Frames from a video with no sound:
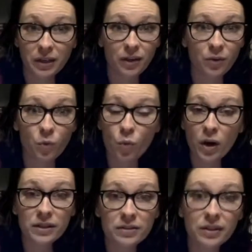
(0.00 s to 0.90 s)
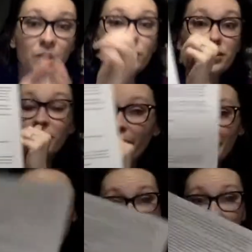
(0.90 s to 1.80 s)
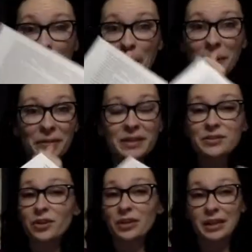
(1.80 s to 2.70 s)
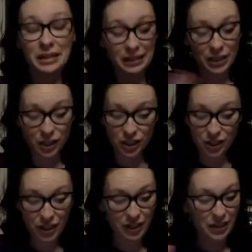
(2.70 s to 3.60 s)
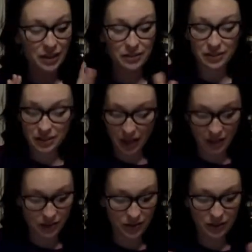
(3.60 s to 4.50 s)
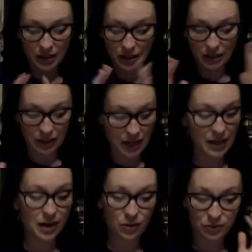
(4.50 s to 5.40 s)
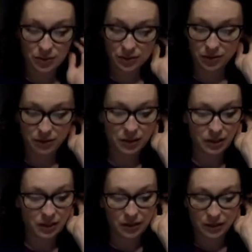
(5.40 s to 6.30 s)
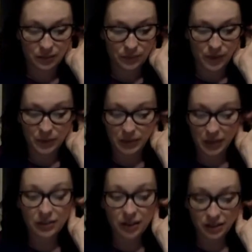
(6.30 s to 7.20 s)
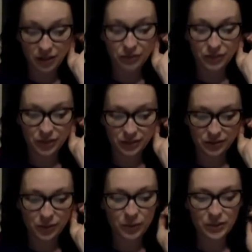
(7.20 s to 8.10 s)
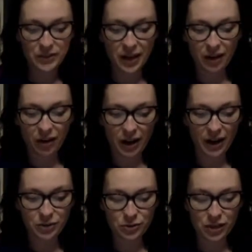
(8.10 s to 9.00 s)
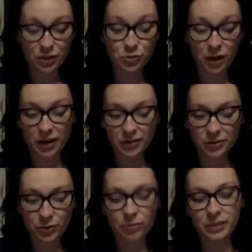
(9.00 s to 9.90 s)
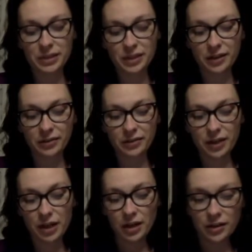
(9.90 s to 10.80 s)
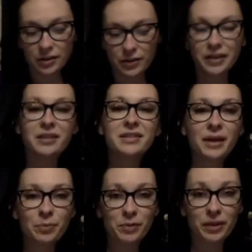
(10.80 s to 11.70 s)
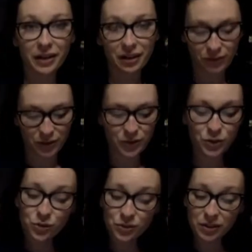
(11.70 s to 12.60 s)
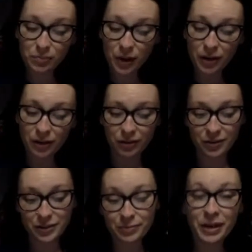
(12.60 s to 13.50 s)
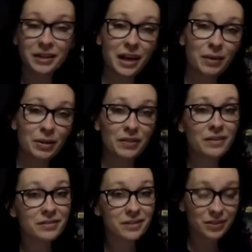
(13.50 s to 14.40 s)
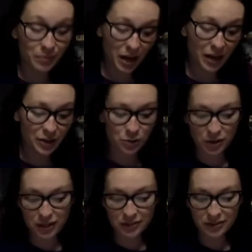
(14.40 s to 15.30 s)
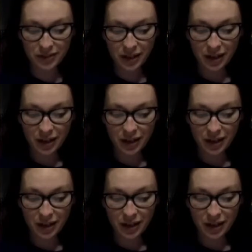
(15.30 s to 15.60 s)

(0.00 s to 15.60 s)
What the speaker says: out what they were talking about. These are clear, concise, laid out. I mean, I loved these. Then we sang our address to Old MacDonald. The example they give is, Susan Parker is my name, and this is my address.